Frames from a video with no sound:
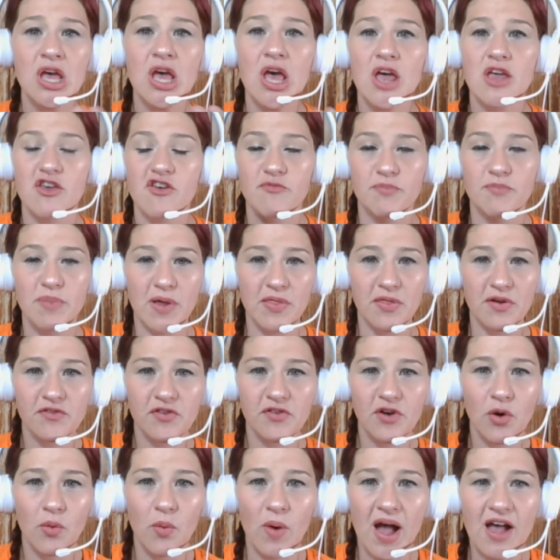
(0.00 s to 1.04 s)
you've been there for a
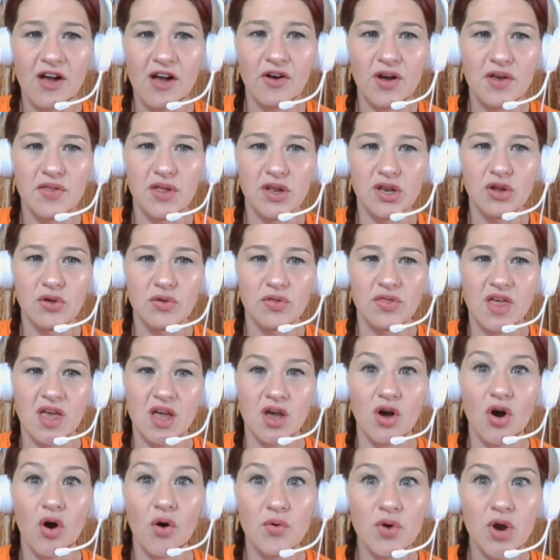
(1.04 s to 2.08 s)
while, and then you think,
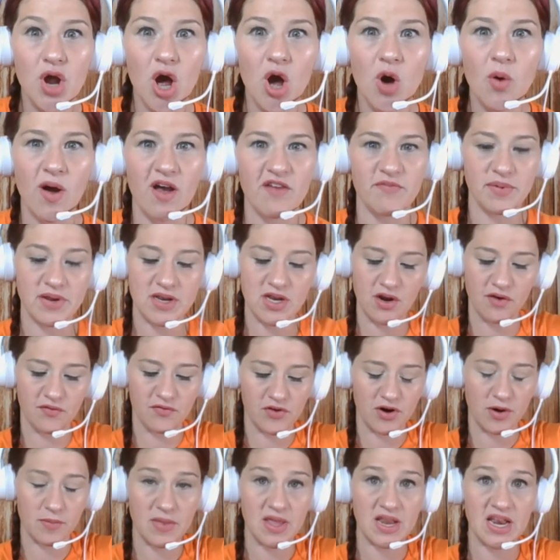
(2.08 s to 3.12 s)
oh no, I've been here for a
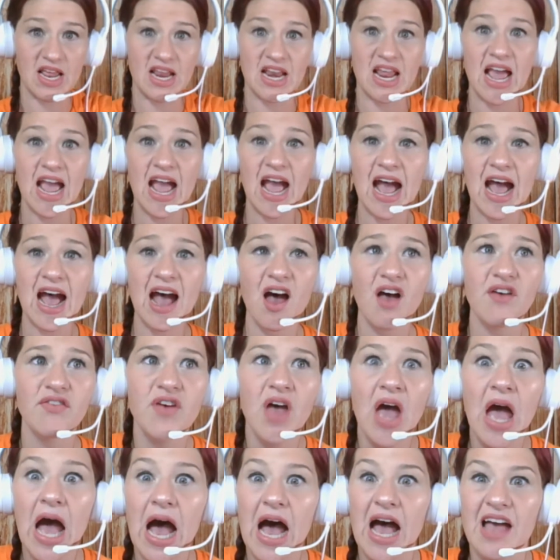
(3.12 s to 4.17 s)
minute and a half.
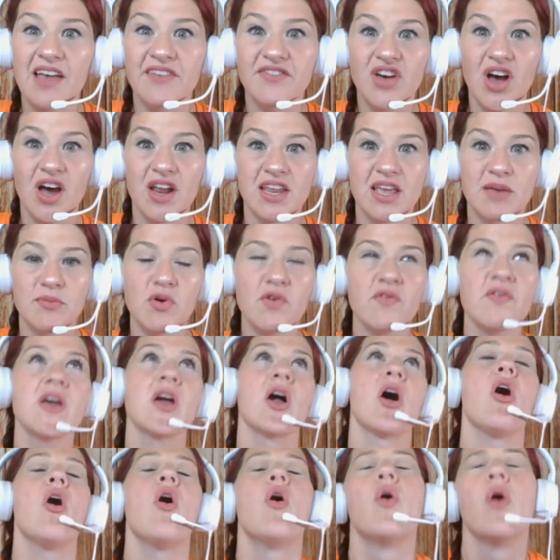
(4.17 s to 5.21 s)
I've got to get moving.
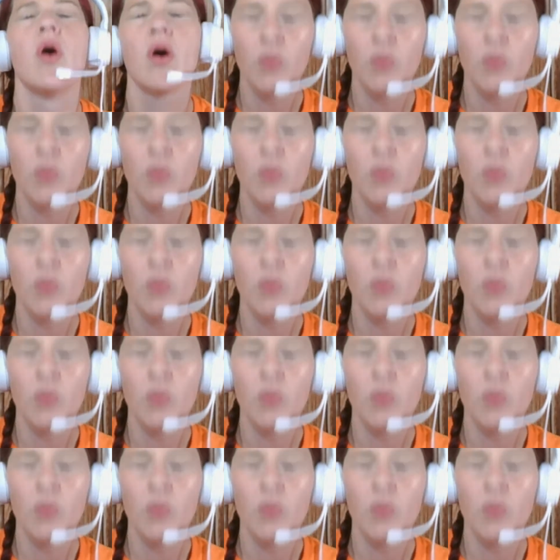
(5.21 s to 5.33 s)
Oh, we